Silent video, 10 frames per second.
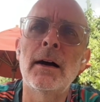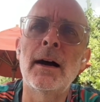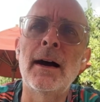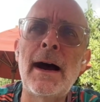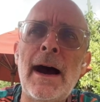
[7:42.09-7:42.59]

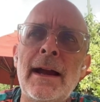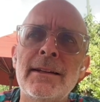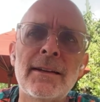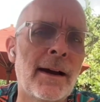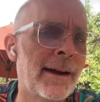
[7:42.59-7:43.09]

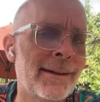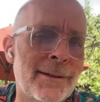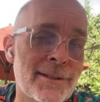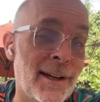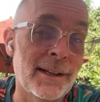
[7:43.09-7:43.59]
High tide,
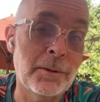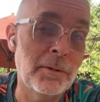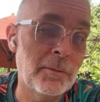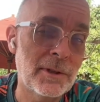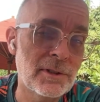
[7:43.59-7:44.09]
there's not going
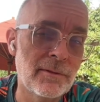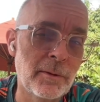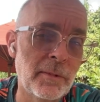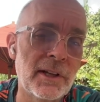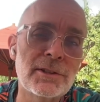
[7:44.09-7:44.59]
to be much of
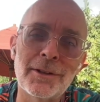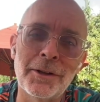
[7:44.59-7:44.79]
a beach.